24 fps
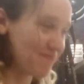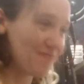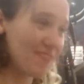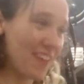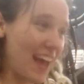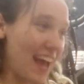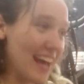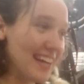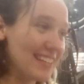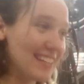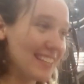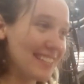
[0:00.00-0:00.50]

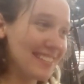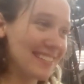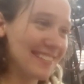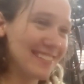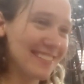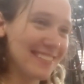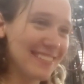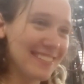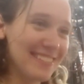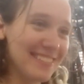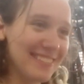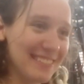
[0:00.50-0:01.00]
fast,
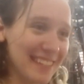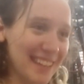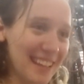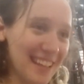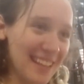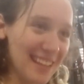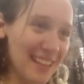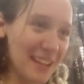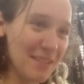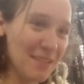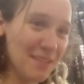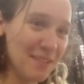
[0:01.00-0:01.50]

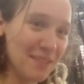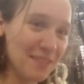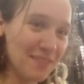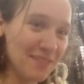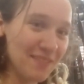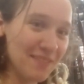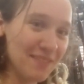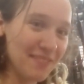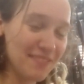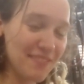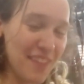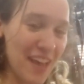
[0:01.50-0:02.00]
and they were
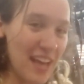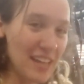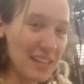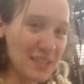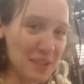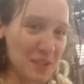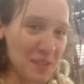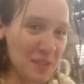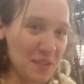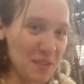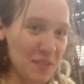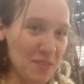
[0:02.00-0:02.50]

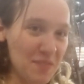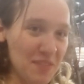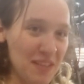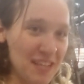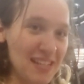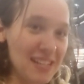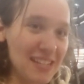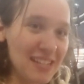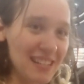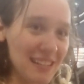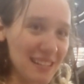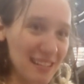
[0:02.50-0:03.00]
fast on their
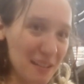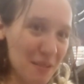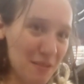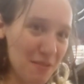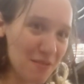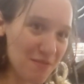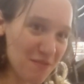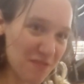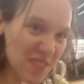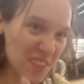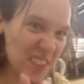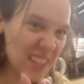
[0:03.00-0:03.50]
feet, and they were
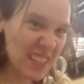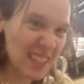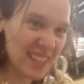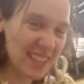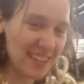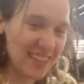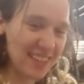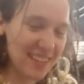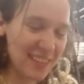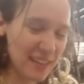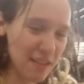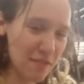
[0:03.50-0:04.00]

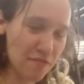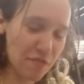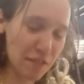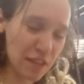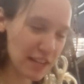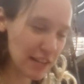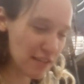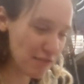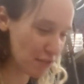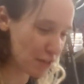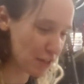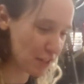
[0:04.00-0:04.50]

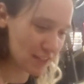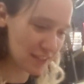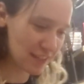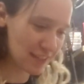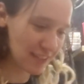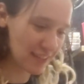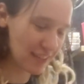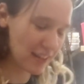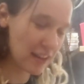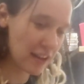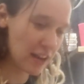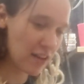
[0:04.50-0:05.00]
fleet foot.
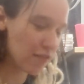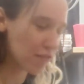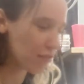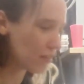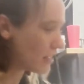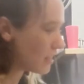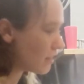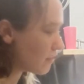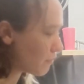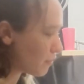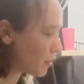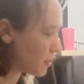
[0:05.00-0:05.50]

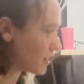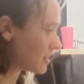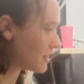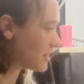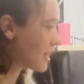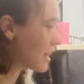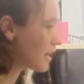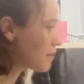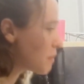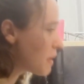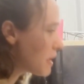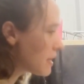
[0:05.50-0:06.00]
Fleet foot.
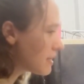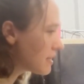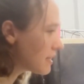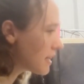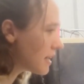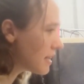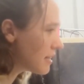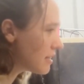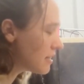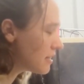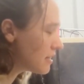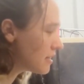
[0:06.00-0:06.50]
Does that make
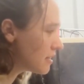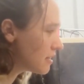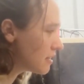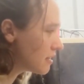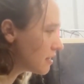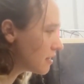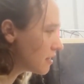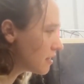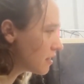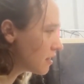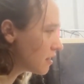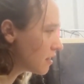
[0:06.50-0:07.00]
sense?
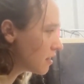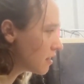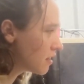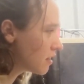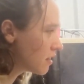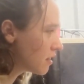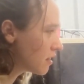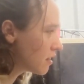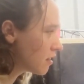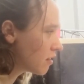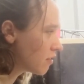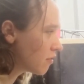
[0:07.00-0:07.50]

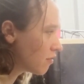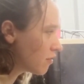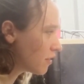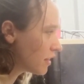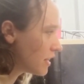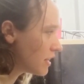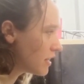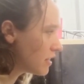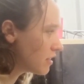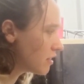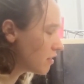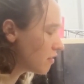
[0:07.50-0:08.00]

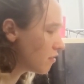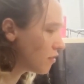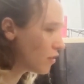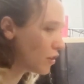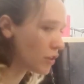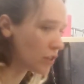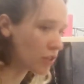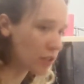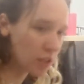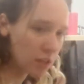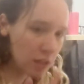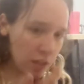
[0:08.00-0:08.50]
Fleet
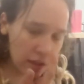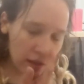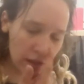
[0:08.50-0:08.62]
foot.